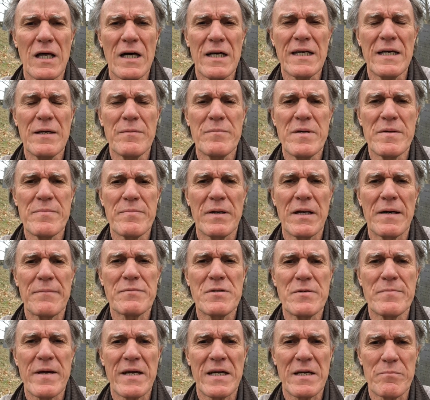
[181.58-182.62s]
locking people up
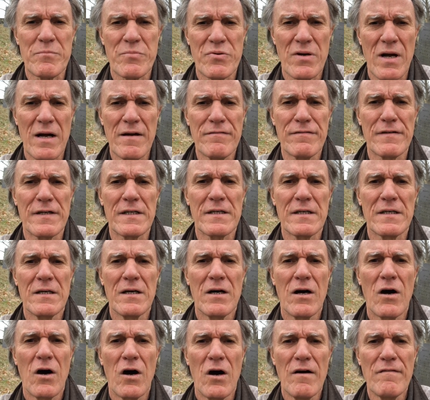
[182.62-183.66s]
to make a profit
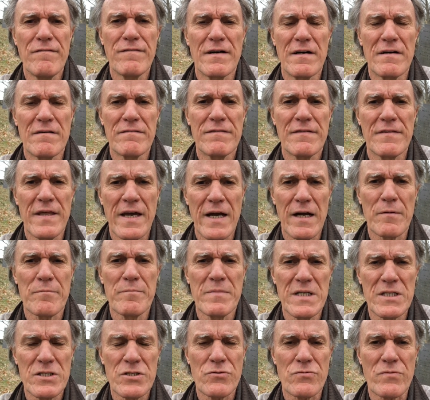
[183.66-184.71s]
off of their
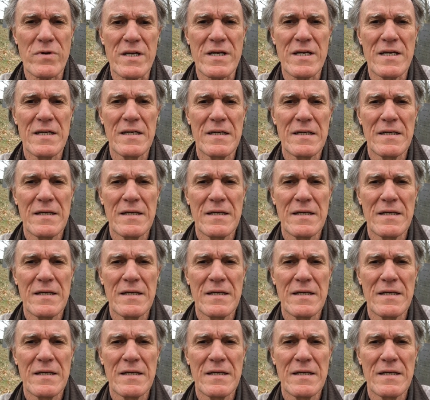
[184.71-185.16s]
misery.